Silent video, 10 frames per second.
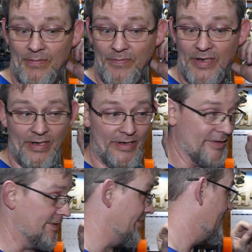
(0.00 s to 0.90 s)

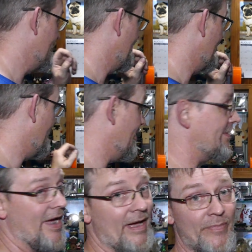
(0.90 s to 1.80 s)
because this
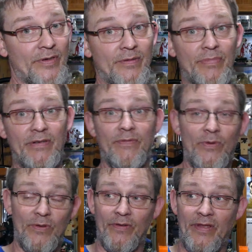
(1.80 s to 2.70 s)
happened before